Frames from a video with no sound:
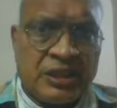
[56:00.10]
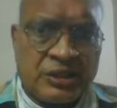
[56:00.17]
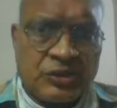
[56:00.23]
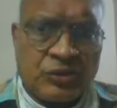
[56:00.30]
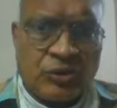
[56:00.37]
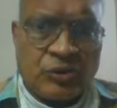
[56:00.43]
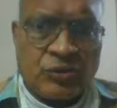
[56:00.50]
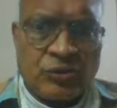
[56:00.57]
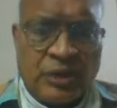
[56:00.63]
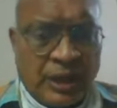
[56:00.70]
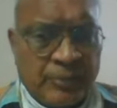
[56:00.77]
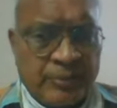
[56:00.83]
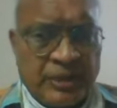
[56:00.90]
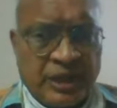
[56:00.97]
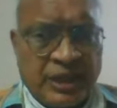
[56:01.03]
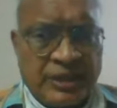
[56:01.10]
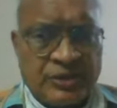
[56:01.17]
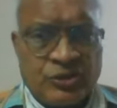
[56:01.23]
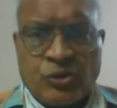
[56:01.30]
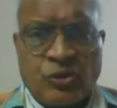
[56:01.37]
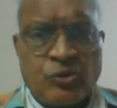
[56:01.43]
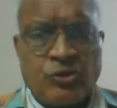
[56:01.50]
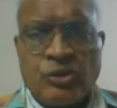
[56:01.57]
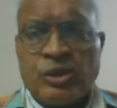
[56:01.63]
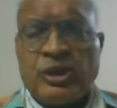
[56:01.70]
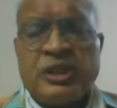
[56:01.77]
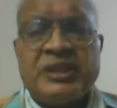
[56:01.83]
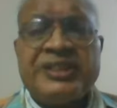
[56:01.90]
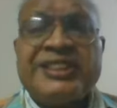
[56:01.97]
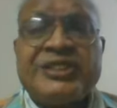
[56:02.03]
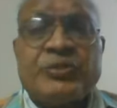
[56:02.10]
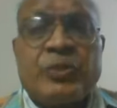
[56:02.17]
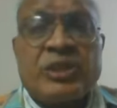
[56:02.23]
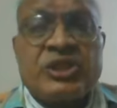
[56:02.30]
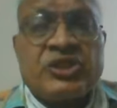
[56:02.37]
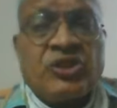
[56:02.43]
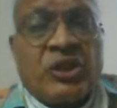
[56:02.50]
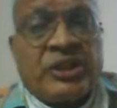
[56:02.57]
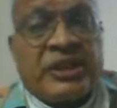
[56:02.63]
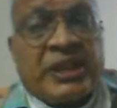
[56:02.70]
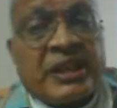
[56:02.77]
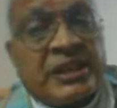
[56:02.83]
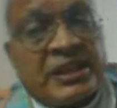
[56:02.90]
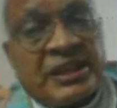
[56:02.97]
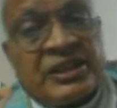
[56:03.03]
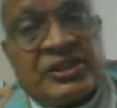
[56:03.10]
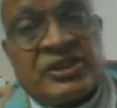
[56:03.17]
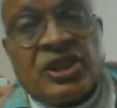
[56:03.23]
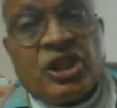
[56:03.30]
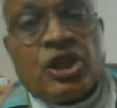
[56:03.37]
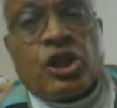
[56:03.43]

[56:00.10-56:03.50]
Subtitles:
are there, so they apply. So this was Contract